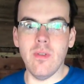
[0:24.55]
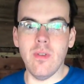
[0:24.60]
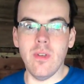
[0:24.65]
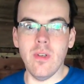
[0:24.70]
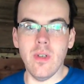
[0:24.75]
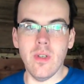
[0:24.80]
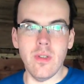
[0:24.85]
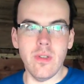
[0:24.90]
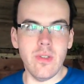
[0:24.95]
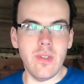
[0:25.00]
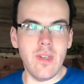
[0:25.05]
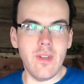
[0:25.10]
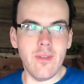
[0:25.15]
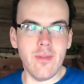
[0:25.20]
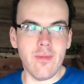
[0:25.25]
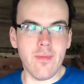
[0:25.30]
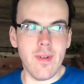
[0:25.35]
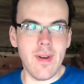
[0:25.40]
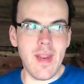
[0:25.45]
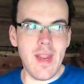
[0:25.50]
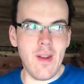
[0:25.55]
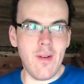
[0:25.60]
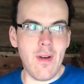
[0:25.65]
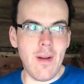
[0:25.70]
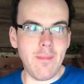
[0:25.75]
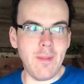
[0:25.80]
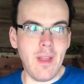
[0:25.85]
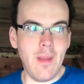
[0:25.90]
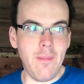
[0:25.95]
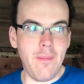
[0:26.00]
gosh, that's really
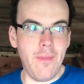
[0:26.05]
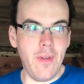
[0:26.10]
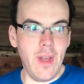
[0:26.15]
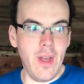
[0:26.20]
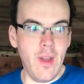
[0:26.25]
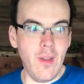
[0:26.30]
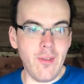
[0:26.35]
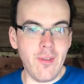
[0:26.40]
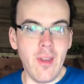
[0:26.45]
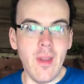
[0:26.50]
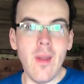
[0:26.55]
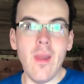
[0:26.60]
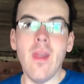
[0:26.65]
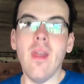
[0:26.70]
crept up fast.